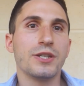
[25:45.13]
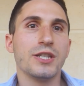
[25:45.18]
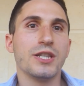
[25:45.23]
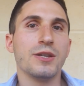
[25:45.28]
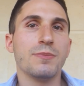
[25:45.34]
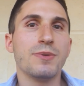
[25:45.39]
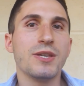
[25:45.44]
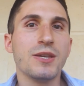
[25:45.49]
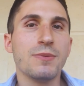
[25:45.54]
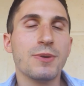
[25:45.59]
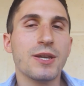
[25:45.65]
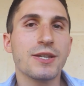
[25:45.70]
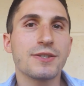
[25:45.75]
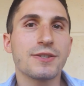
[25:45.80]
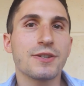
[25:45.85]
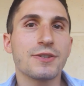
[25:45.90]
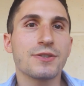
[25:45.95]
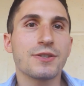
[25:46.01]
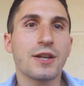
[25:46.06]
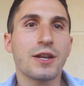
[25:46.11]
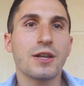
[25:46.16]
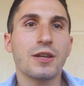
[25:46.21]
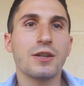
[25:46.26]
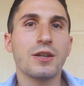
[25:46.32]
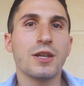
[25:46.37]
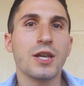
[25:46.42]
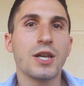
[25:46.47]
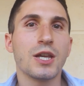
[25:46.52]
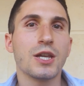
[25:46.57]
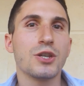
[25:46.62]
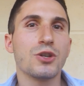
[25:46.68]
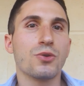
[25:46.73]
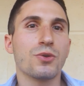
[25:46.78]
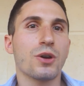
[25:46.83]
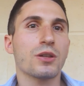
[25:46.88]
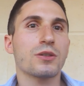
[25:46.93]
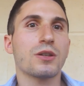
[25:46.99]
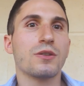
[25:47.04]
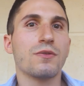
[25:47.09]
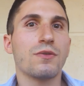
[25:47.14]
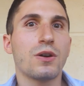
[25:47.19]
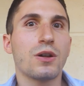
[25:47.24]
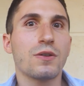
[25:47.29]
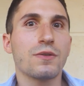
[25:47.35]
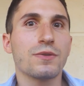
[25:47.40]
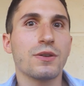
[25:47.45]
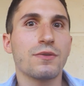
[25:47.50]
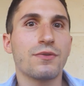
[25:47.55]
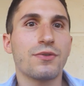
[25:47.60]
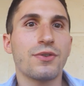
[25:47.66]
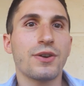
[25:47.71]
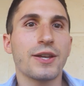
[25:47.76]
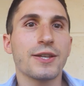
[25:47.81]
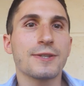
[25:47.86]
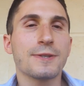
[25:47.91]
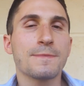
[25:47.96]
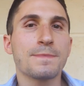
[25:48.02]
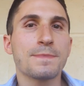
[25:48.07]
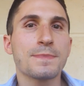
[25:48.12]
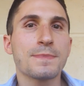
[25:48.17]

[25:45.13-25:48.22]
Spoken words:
DDP basis and you're not involved in freight.